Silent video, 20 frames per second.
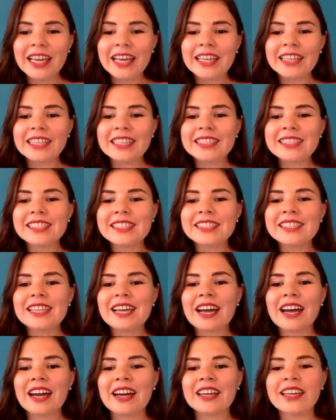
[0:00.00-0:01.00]
This is
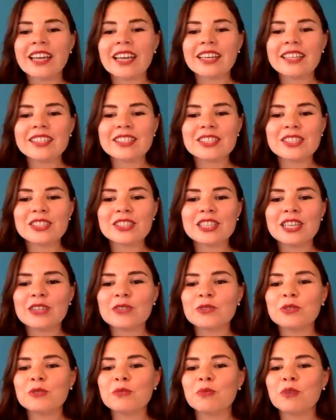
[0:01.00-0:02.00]
the archangel that
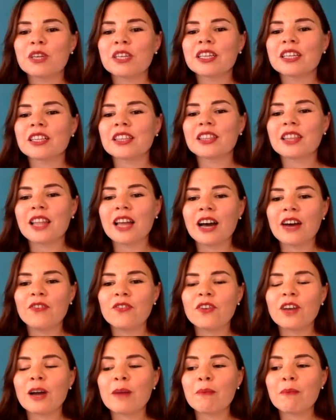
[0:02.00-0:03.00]
would bring love,
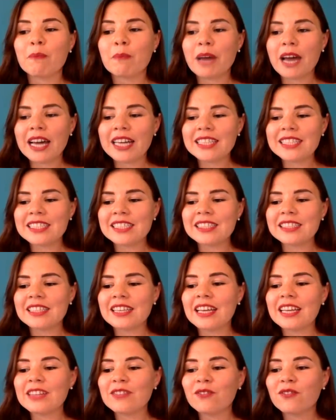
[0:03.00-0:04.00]
compassion,
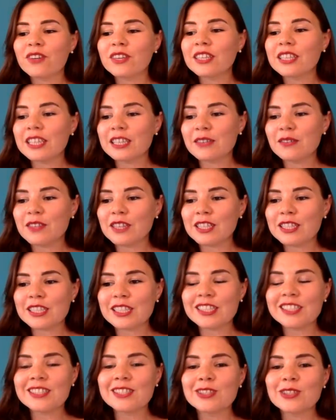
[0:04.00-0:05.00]
and forgiveness
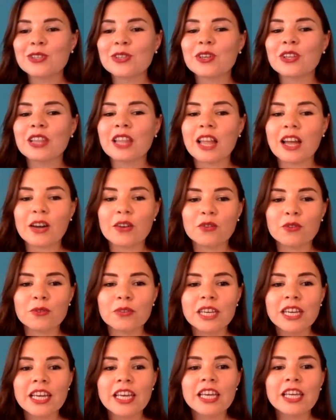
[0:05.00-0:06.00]
into your life.
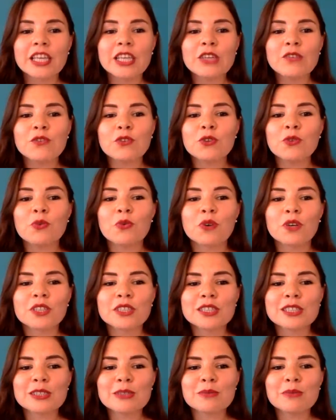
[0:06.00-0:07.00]
If you
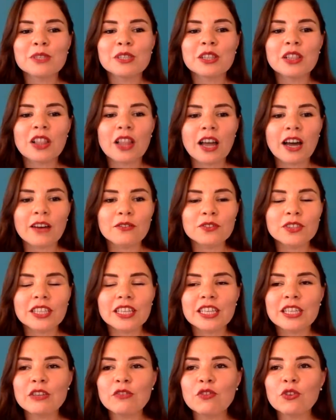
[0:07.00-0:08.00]
want to be loved,
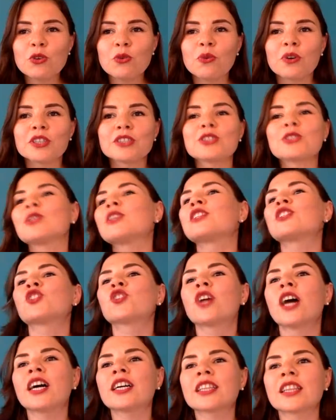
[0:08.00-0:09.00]
if you want to
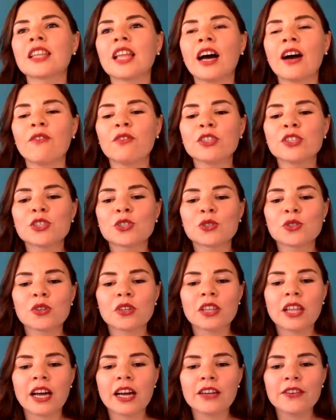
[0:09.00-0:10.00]
attract love into your
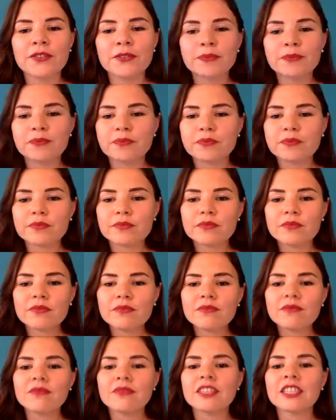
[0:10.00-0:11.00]
life,
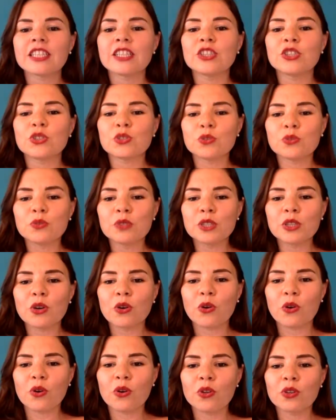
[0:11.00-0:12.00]
you will
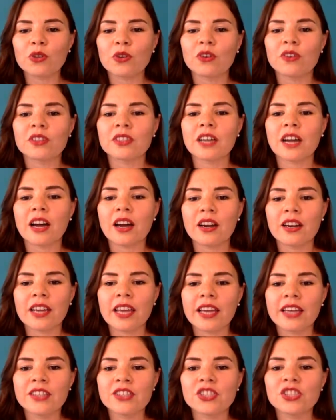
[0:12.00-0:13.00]
call on
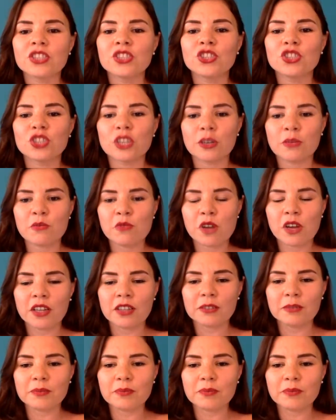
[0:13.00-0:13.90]
Archangel Chamuel.